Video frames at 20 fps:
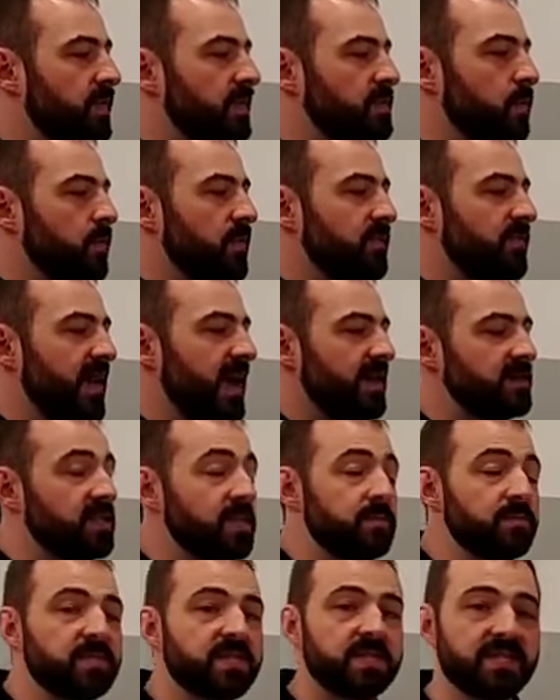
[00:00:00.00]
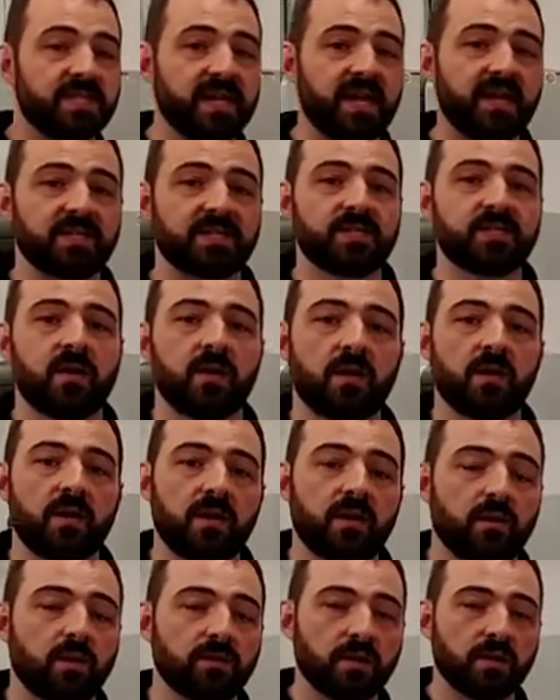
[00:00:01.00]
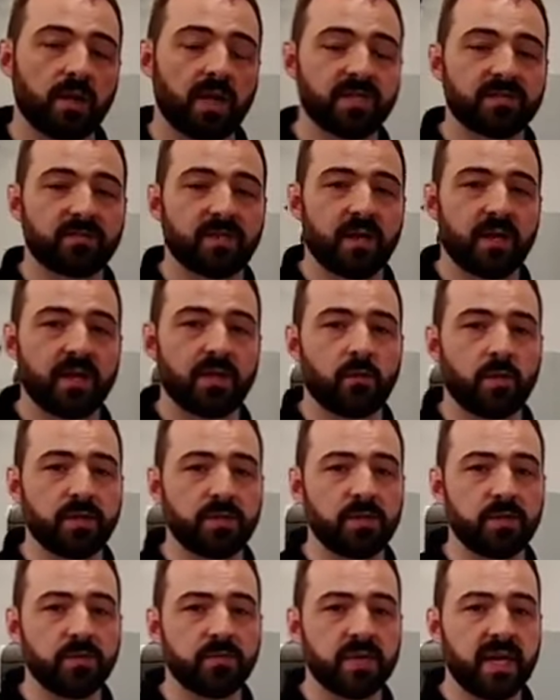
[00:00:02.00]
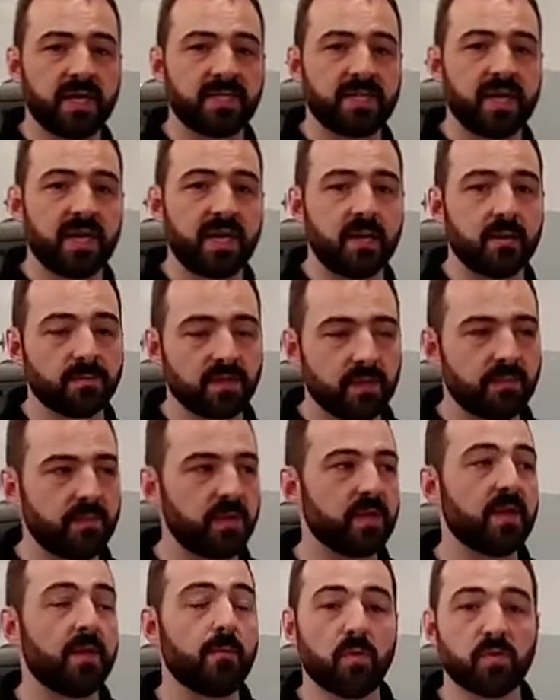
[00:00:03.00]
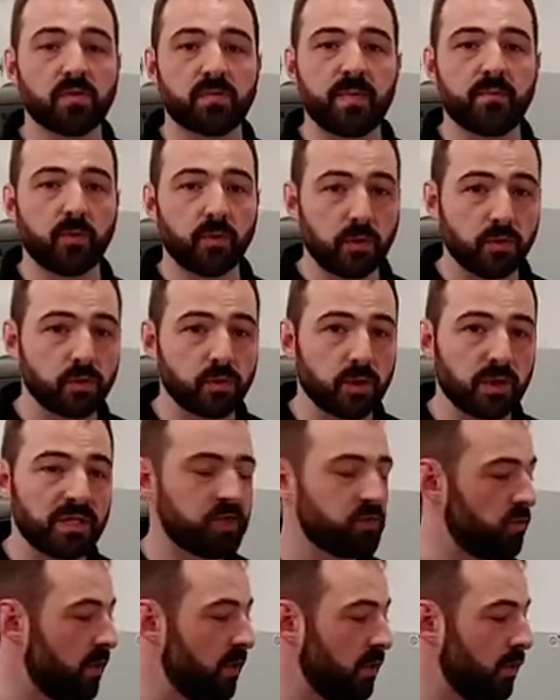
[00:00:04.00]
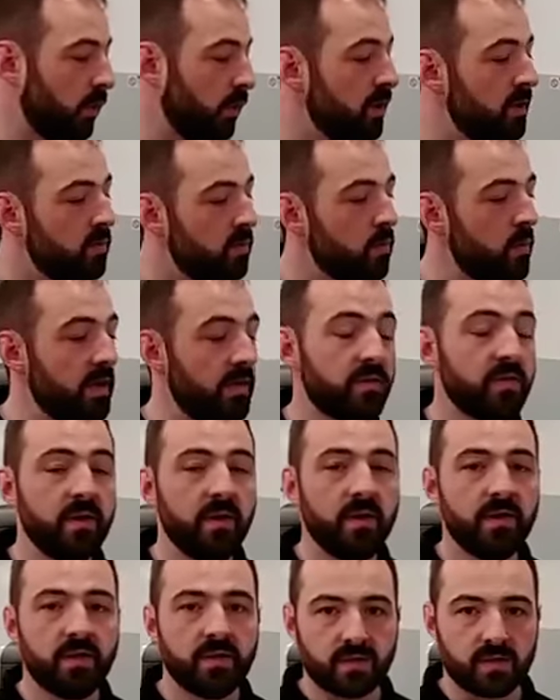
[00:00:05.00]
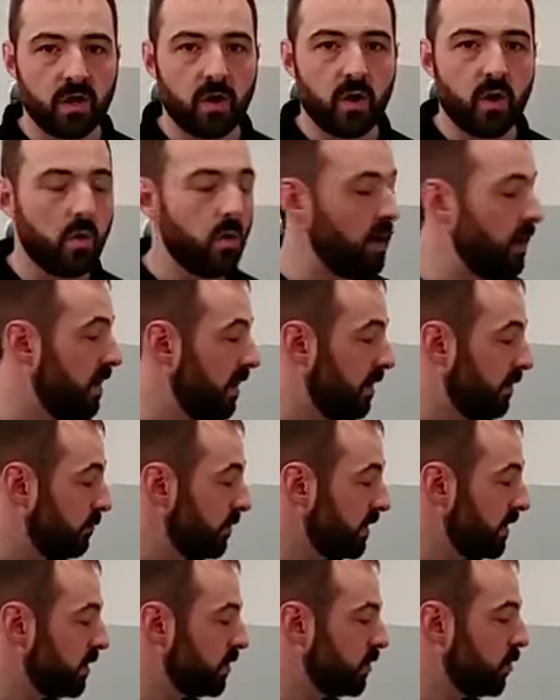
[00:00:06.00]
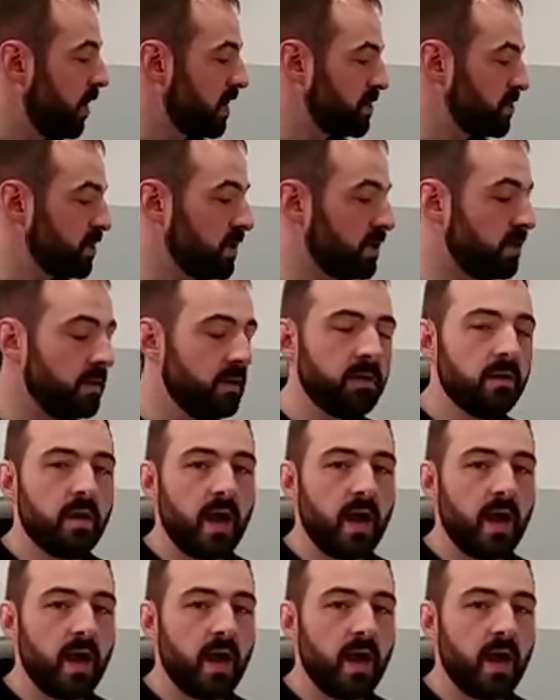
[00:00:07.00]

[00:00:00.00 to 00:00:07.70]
So we've had some success along the lines of cutting grade 2 titanium, something that most people usually struggle with. So really good question.